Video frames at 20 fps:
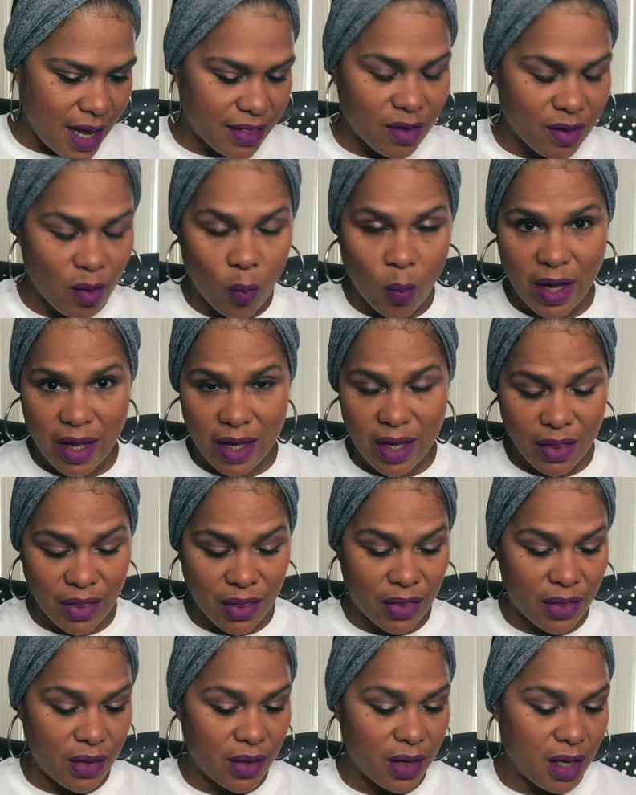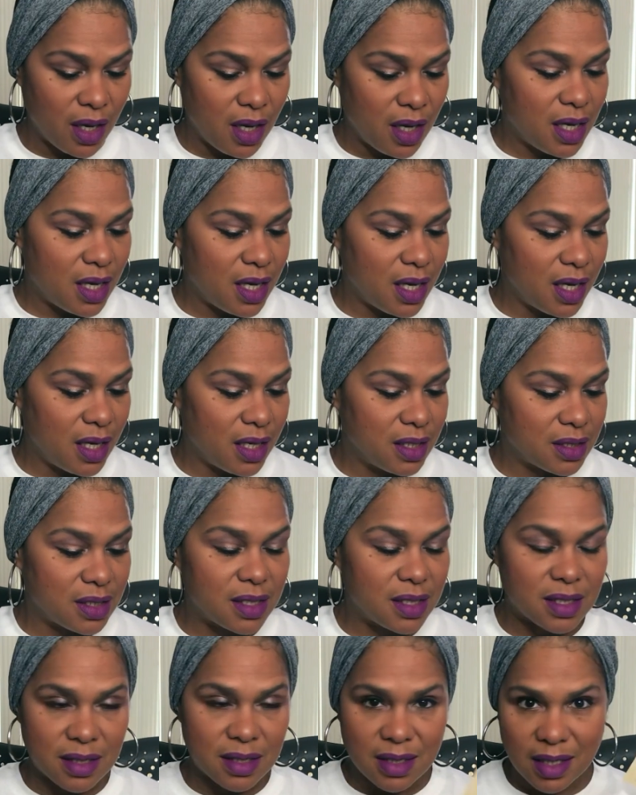The width is
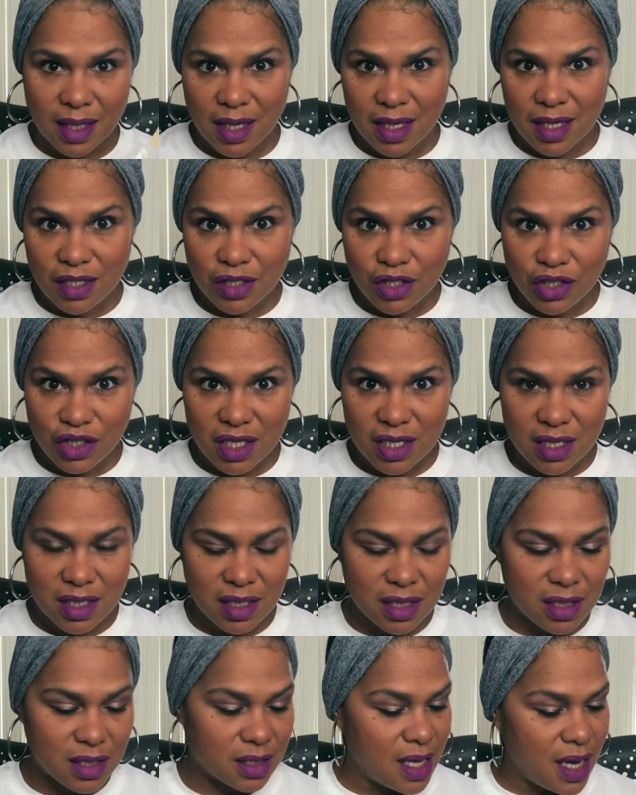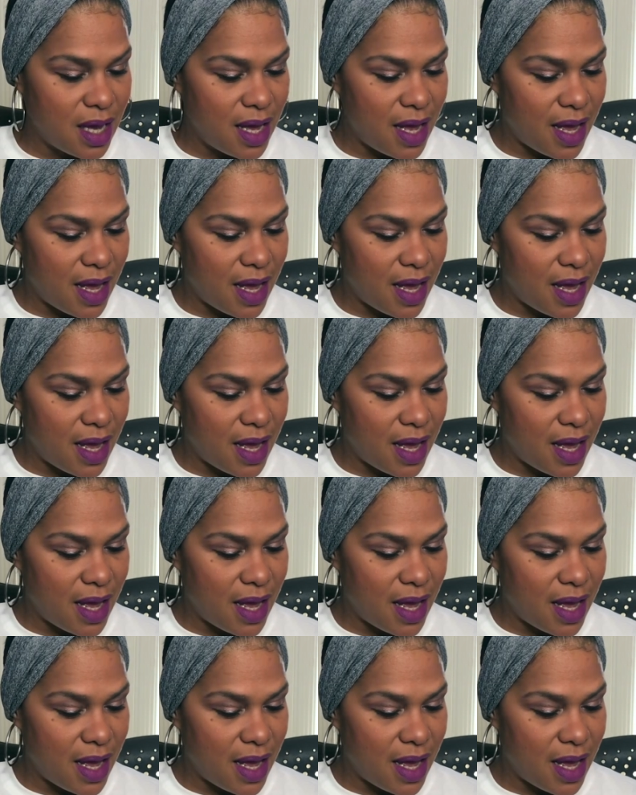sixty inches.